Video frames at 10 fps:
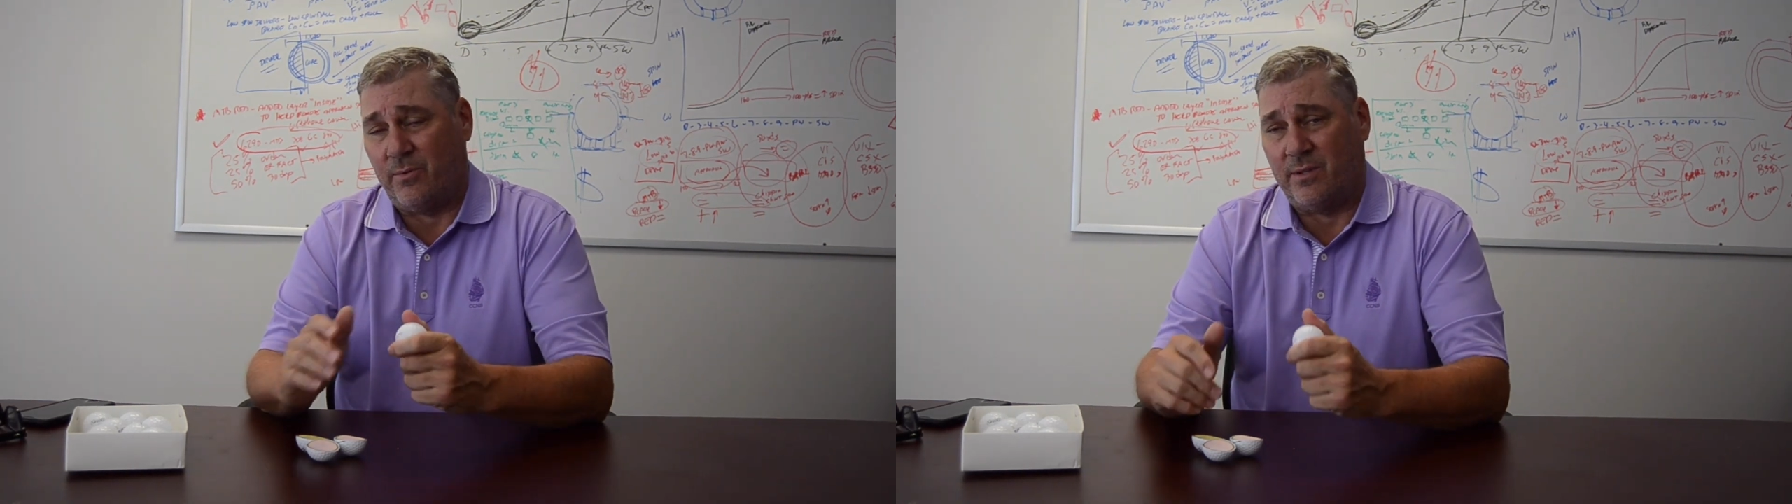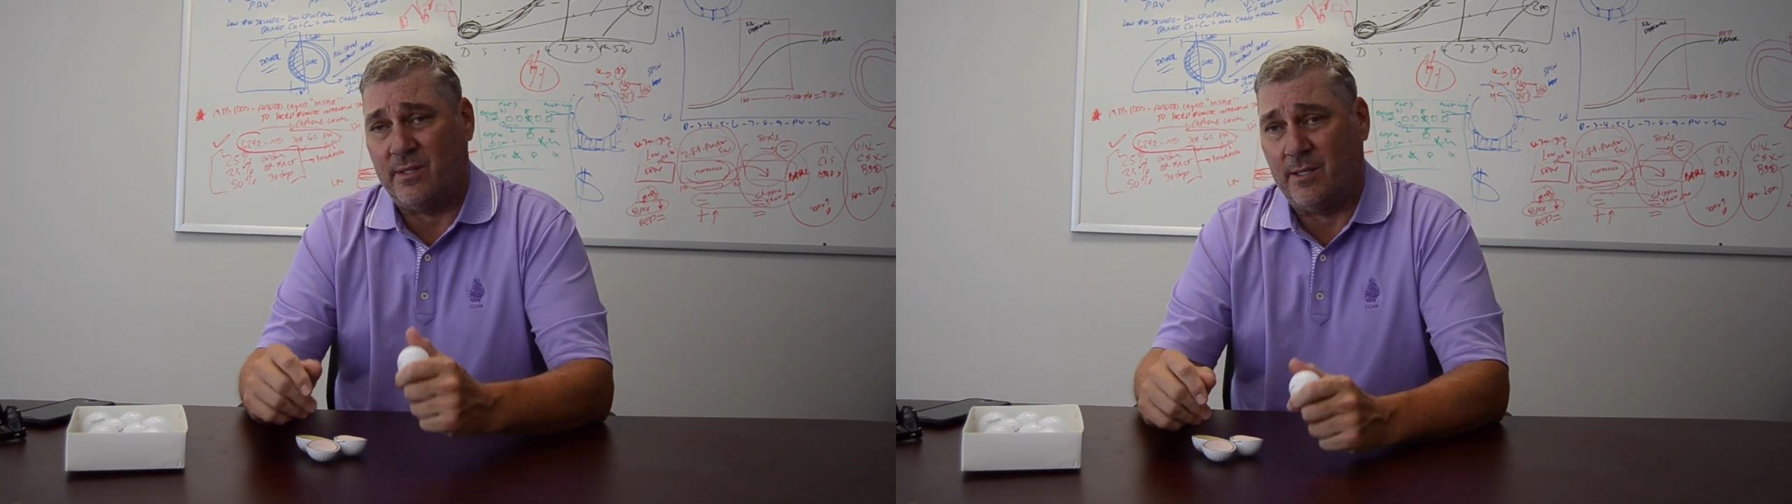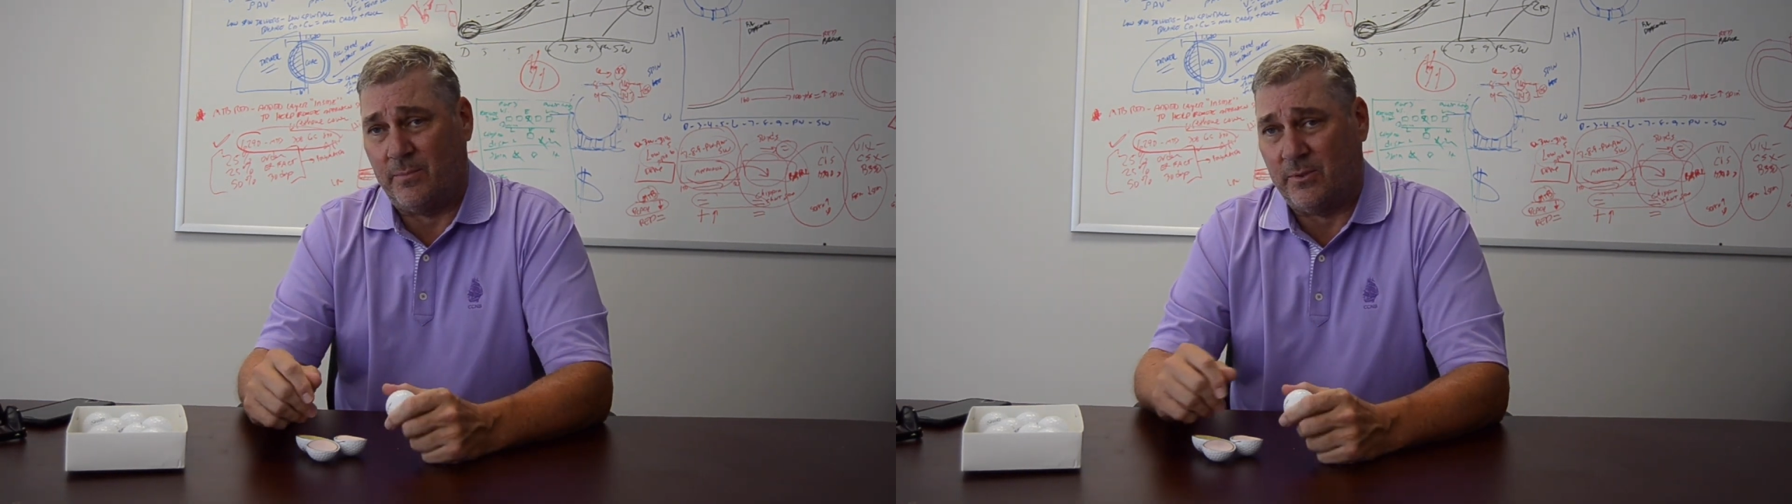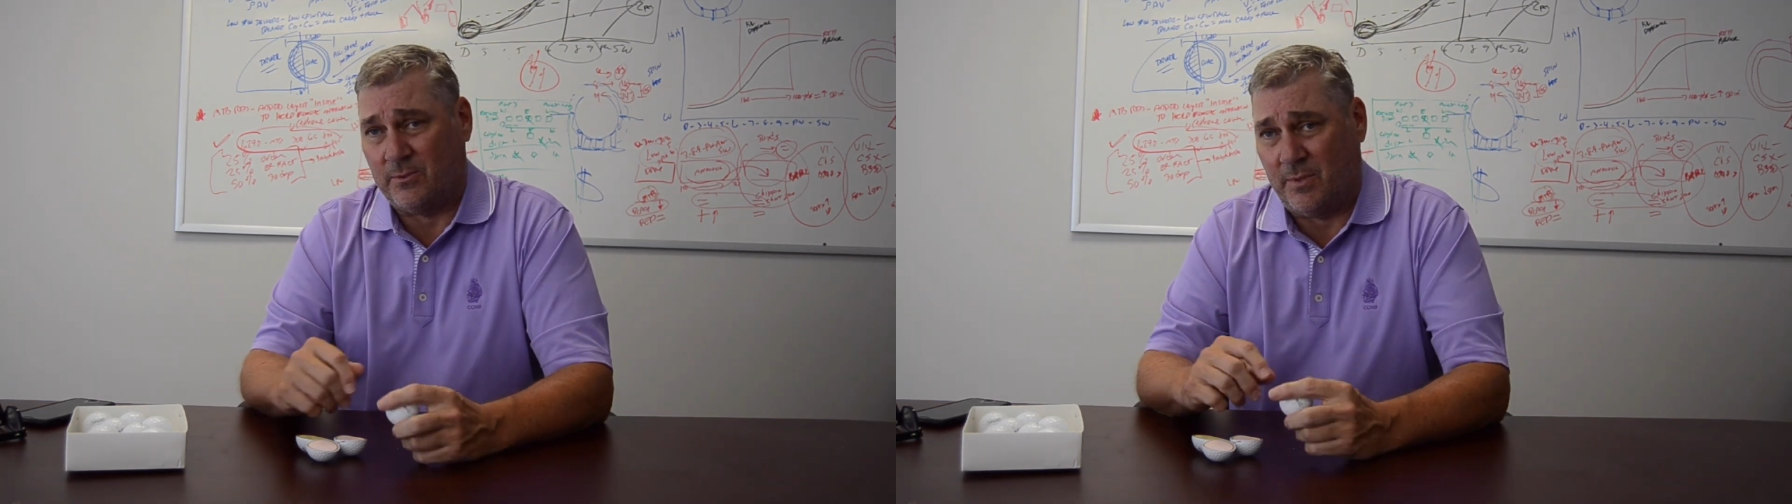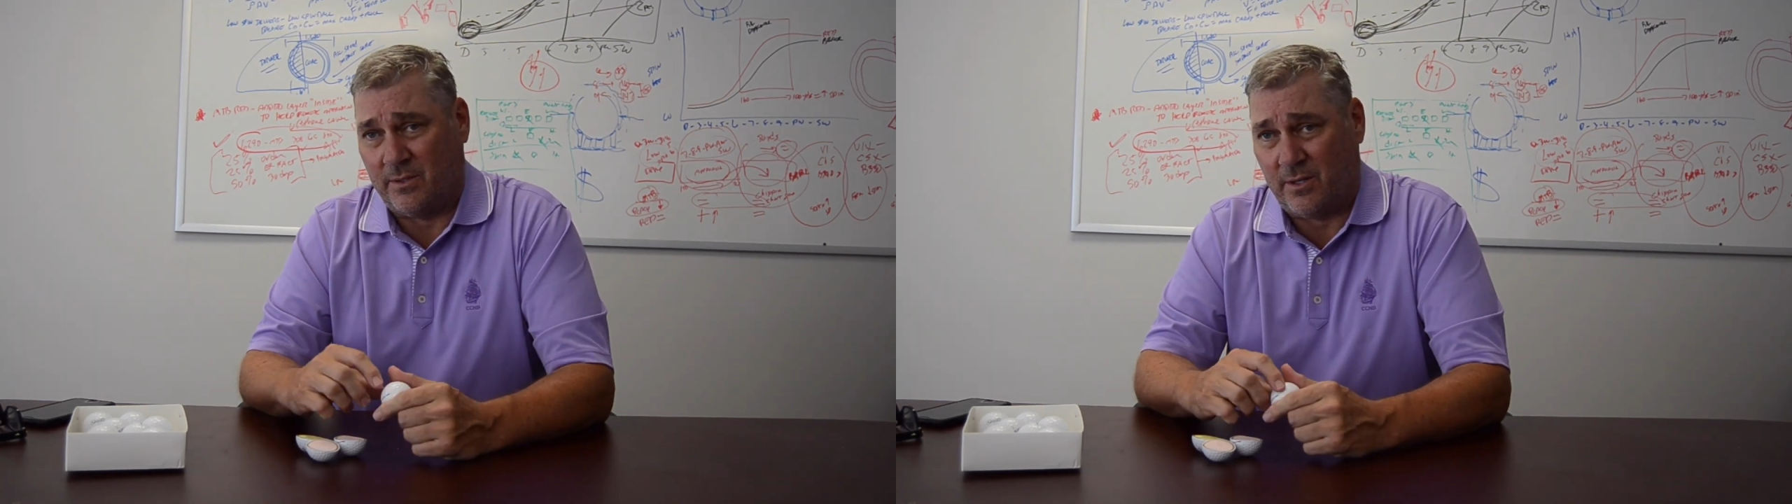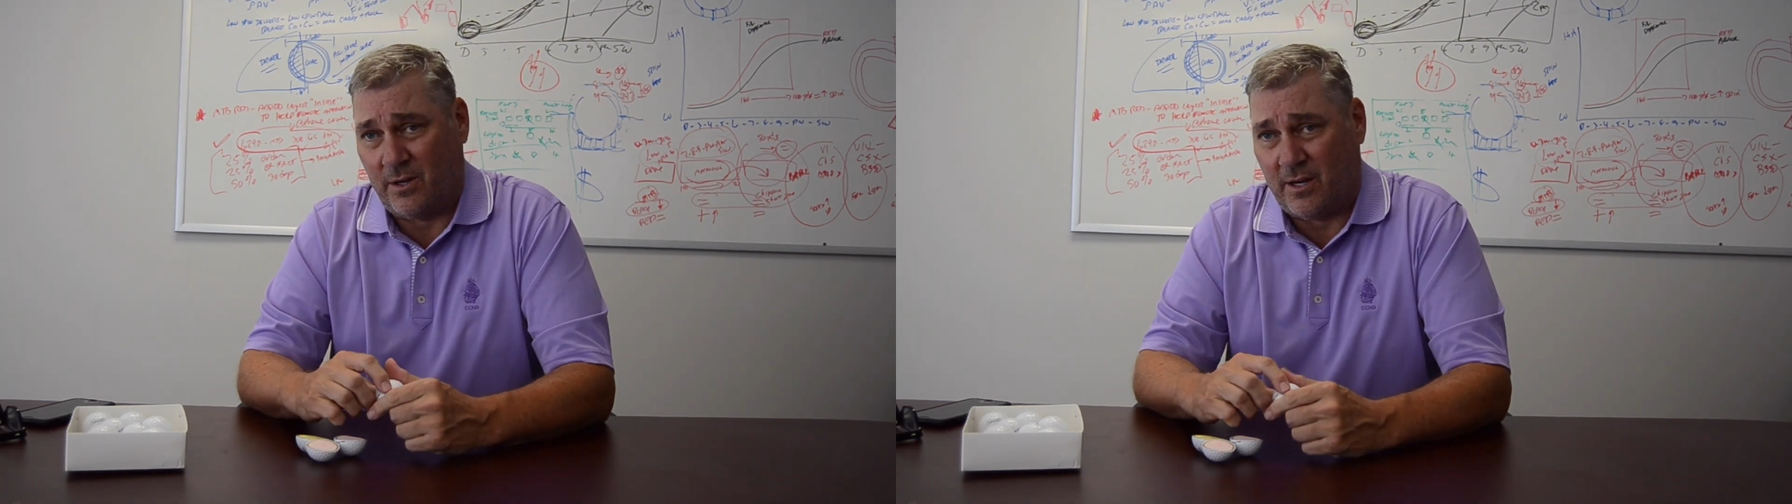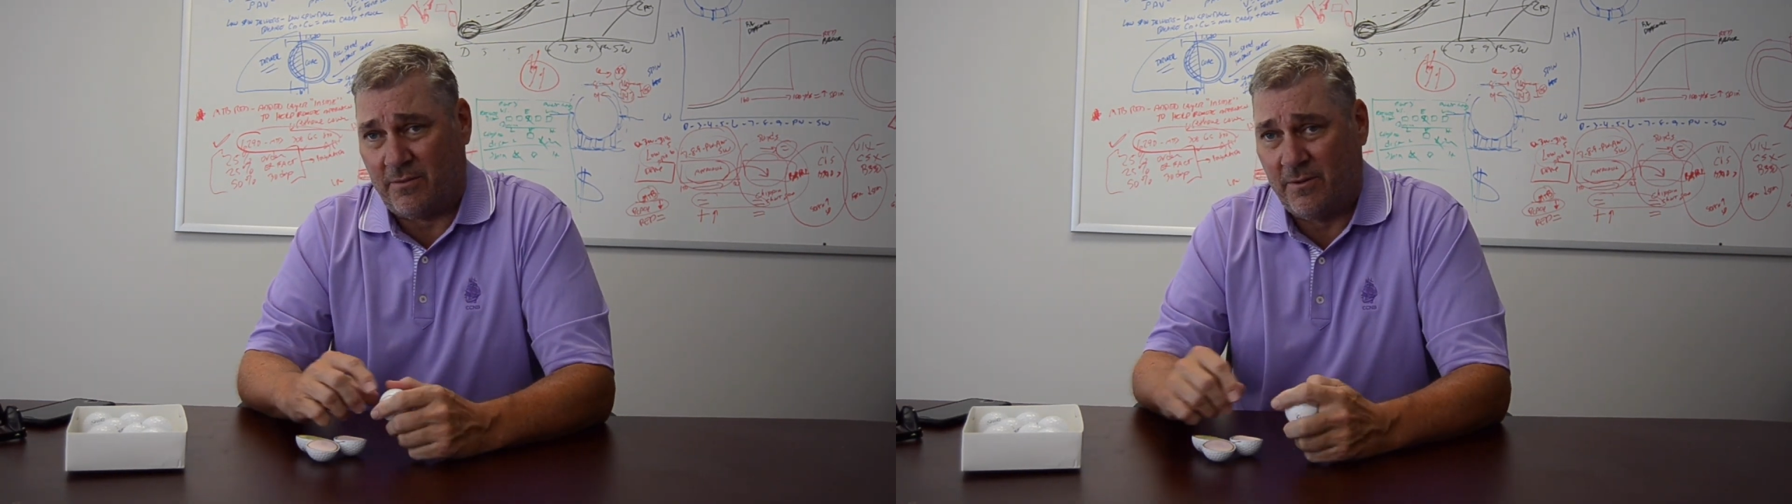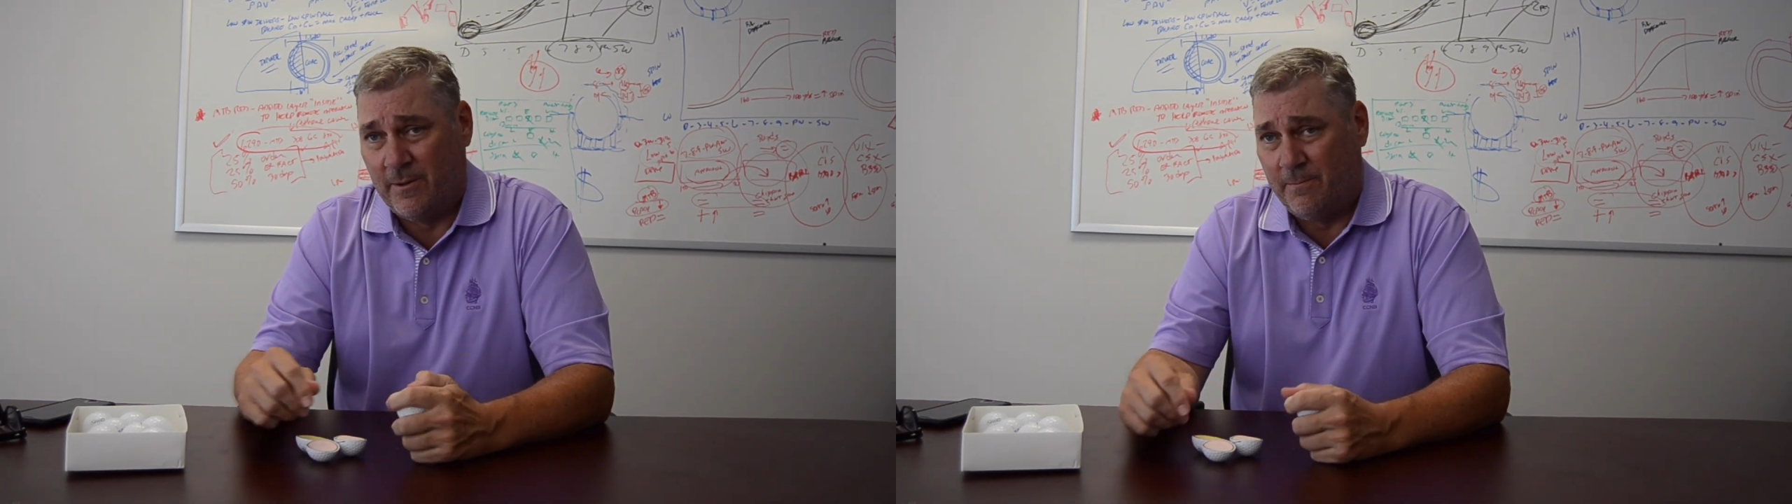with the dimples melted off.